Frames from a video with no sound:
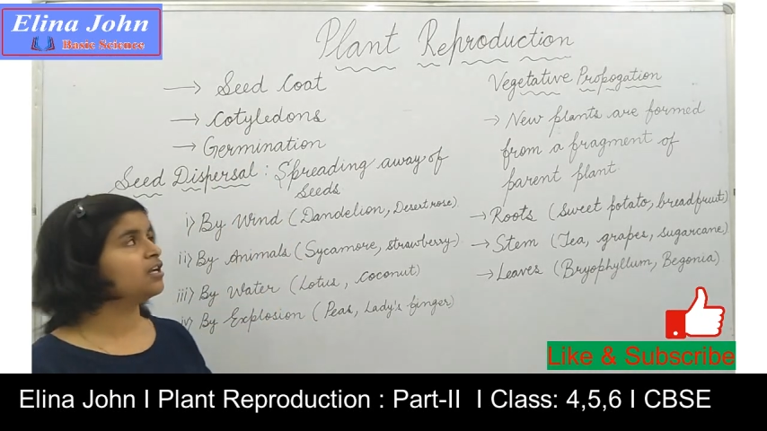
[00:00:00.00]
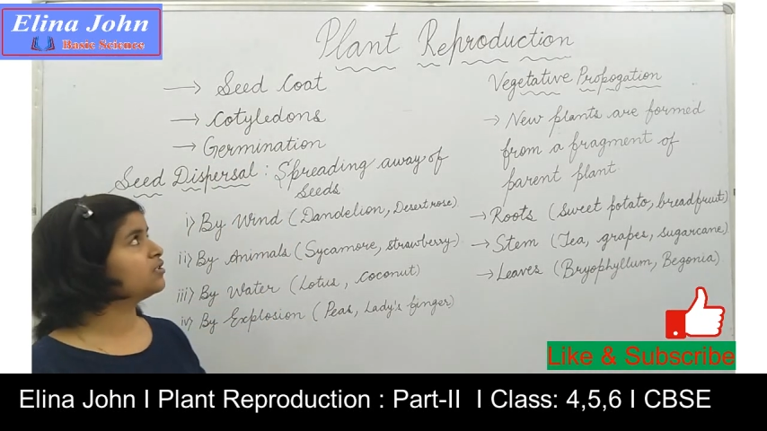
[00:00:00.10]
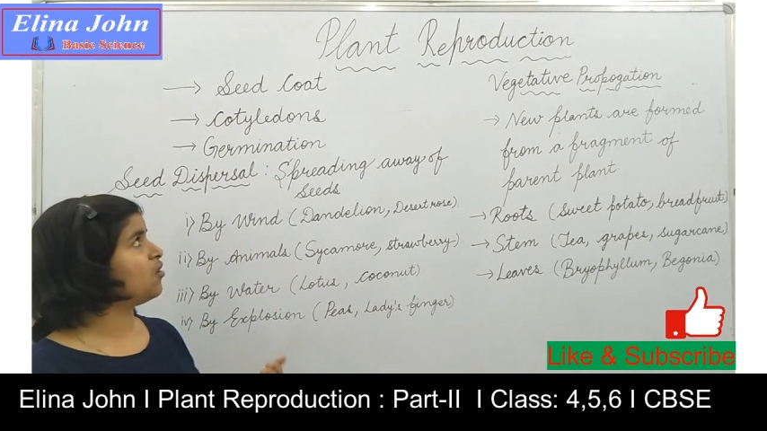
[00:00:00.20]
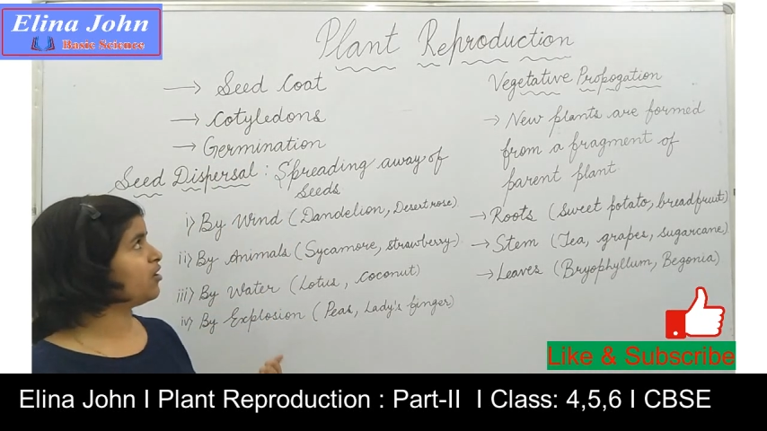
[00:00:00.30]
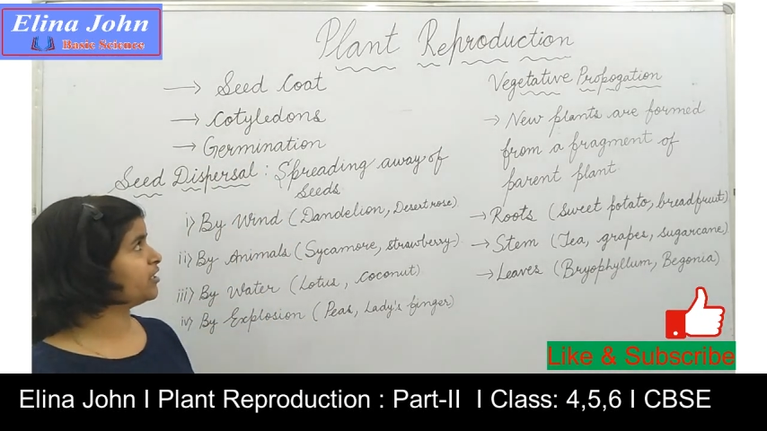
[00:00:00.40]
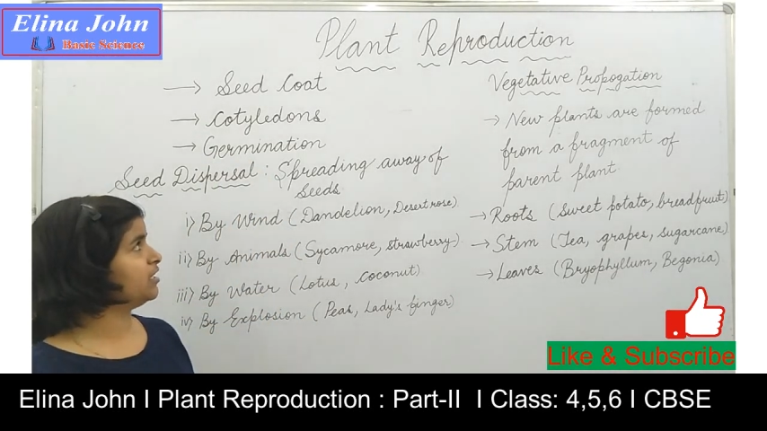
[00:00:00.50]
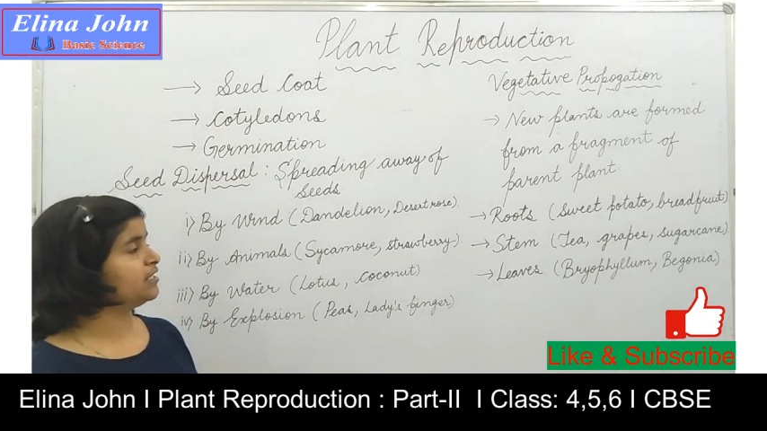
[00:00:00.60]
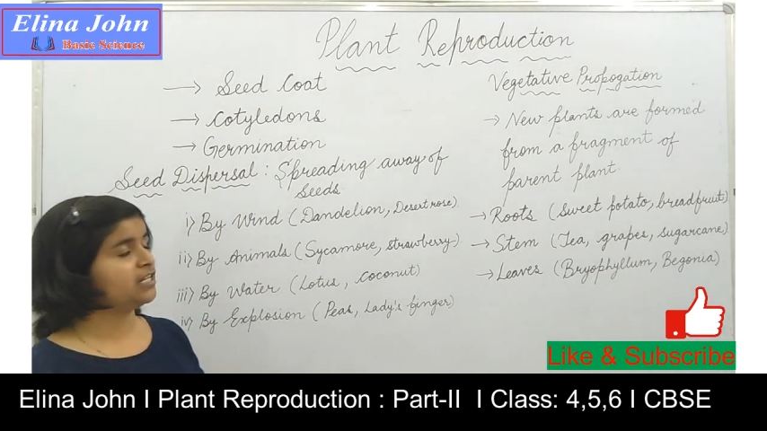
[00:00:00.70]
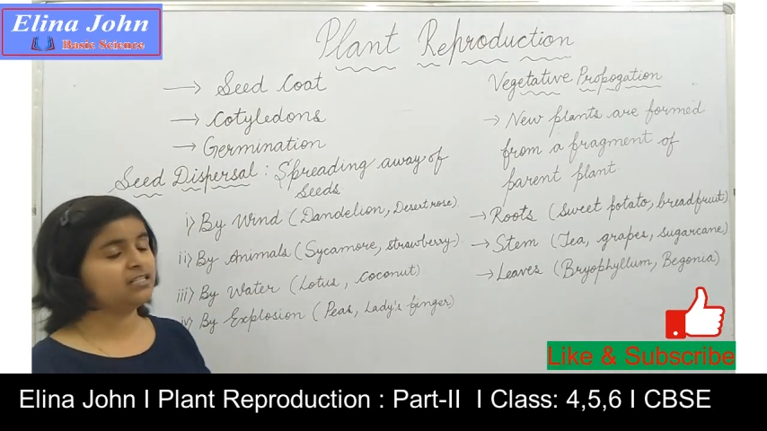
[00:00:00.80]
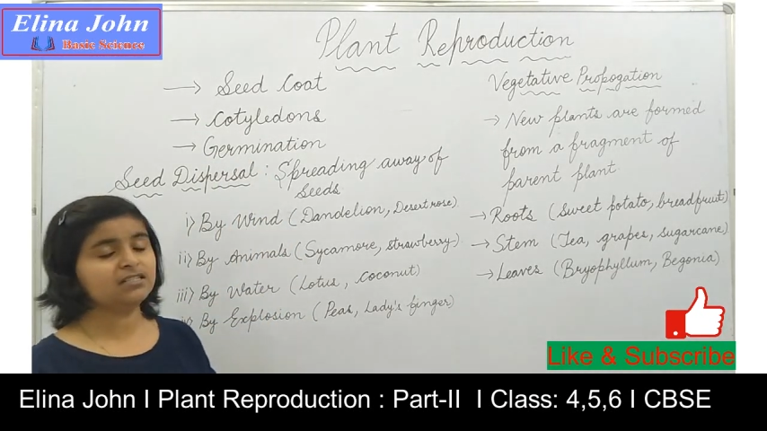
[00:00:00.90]

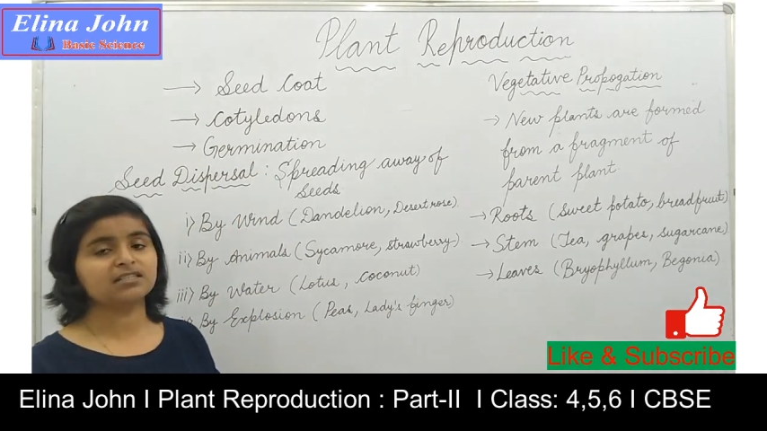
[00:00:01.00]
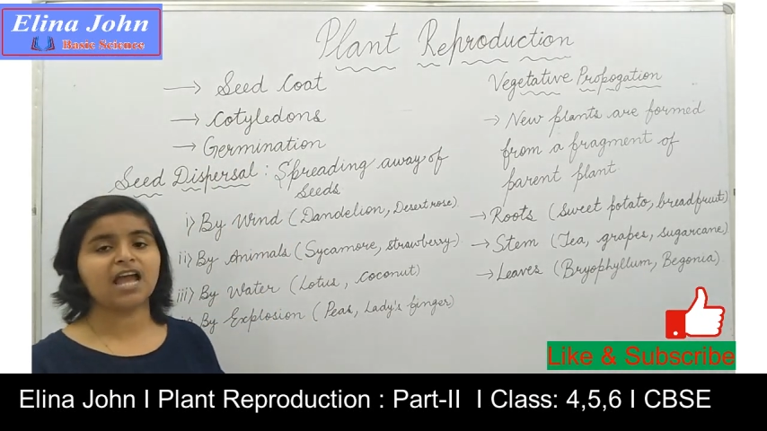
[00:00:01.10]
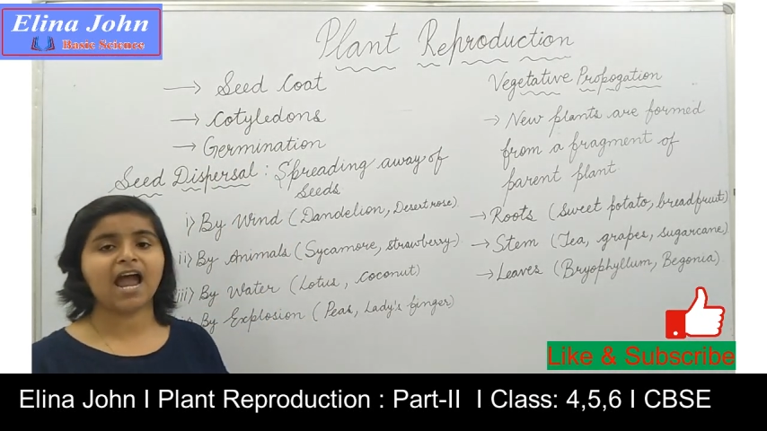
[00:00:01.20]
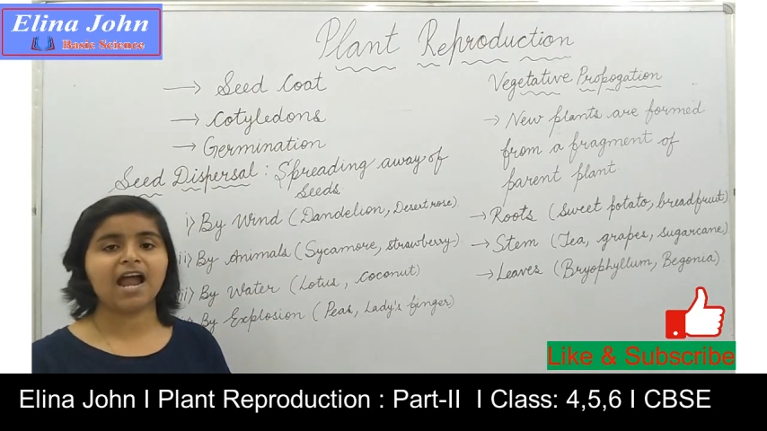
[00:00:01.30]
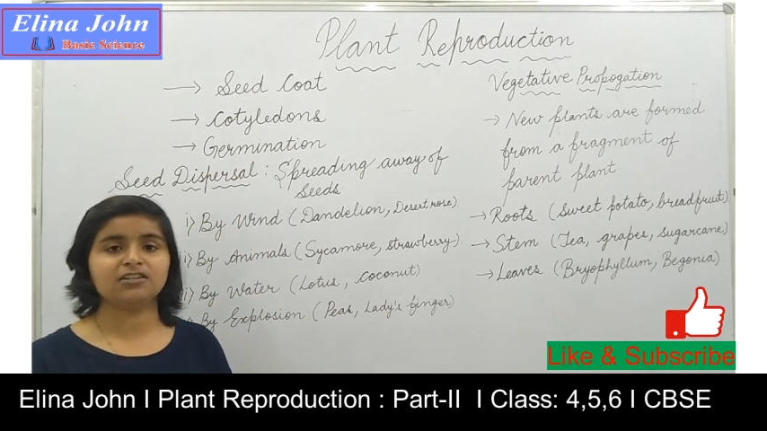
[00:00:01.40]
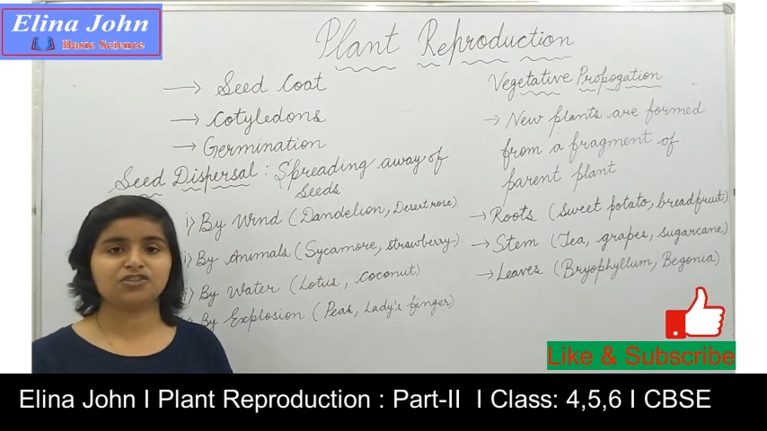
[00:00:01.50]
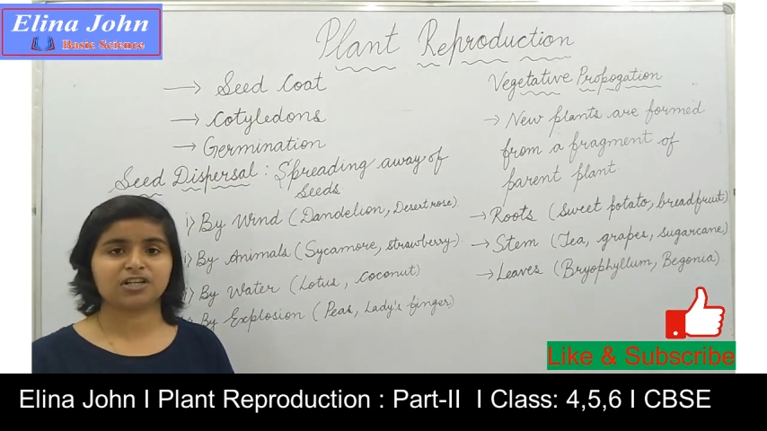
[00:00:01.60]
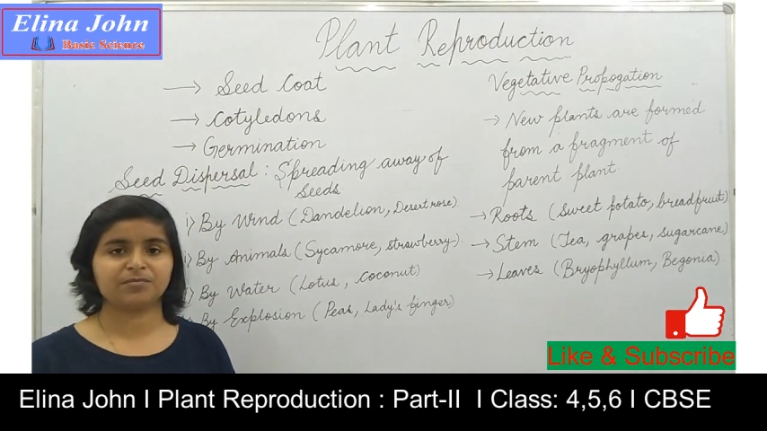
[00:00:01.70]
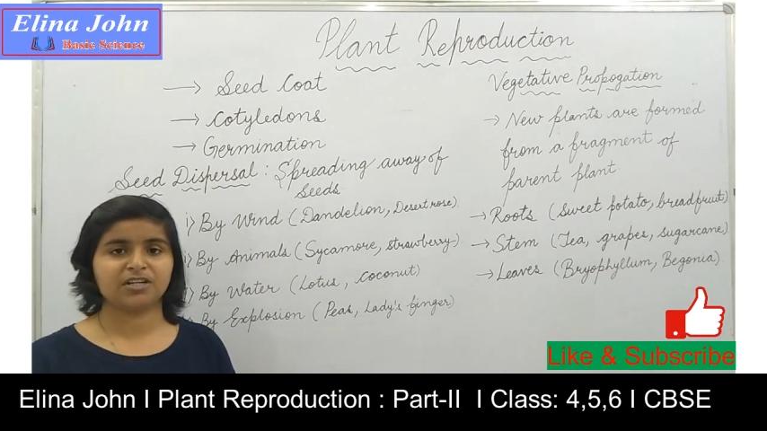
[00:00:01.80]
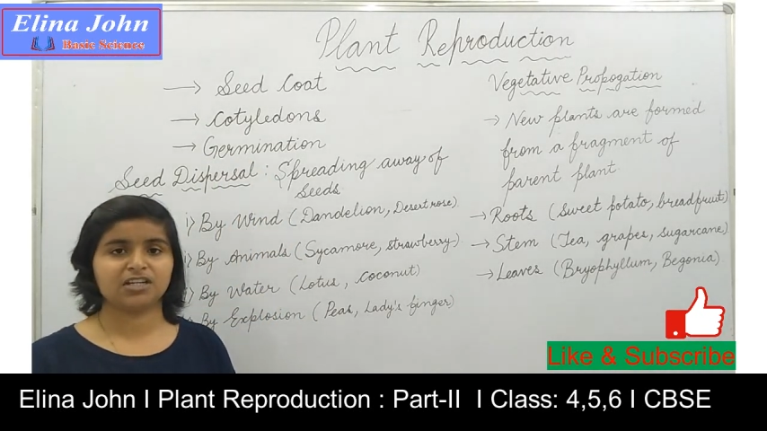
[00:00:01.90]
cotyledons and
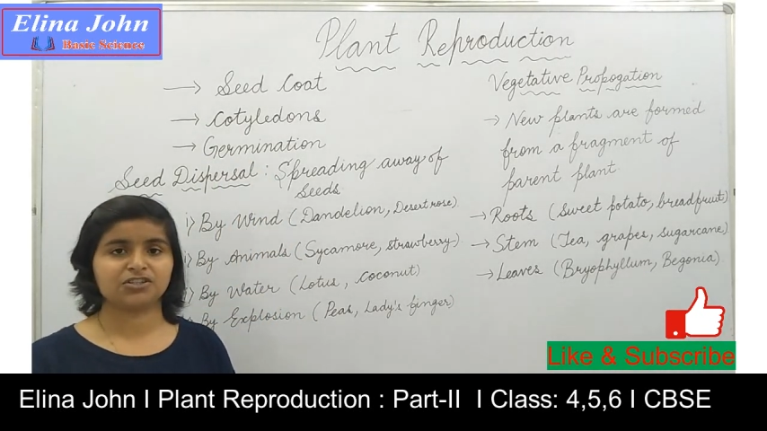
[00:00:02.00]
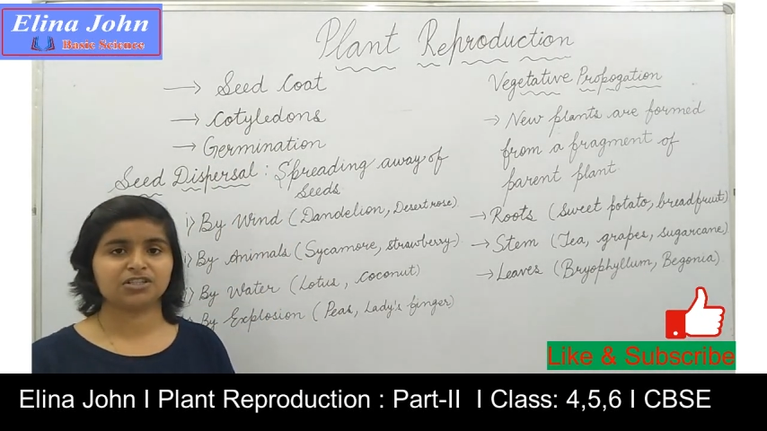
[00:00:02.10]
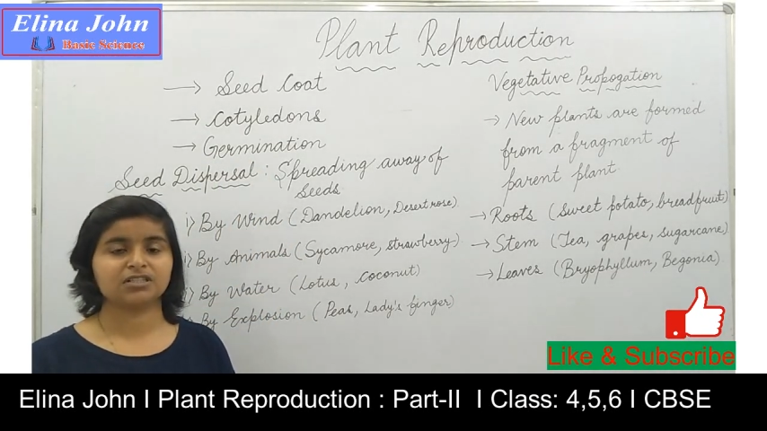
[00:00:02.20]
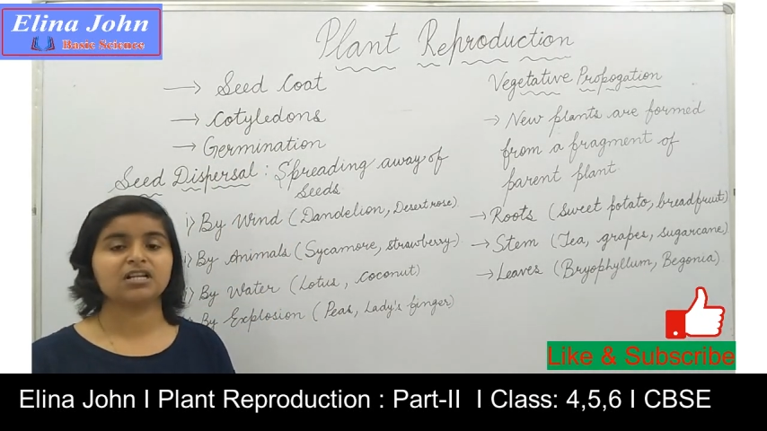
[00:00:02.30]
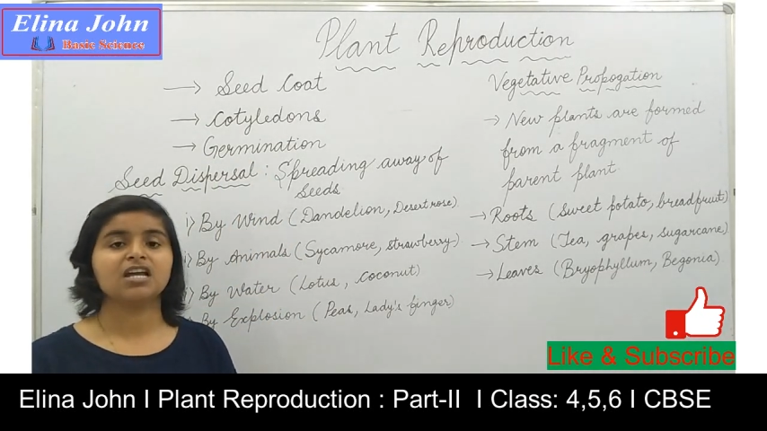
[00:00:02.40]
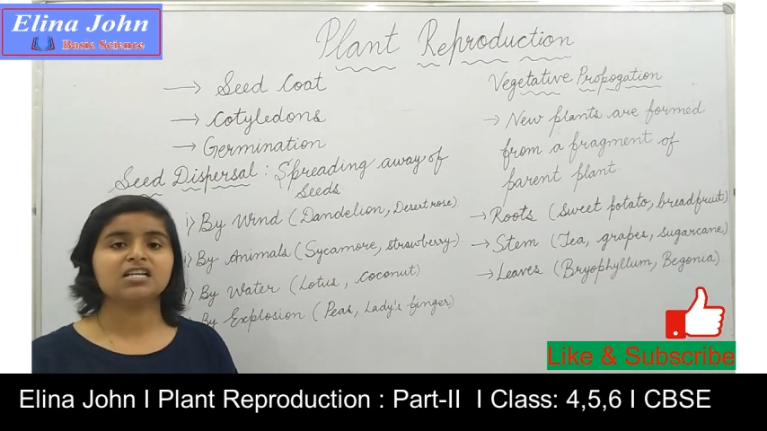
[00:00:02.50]
germination.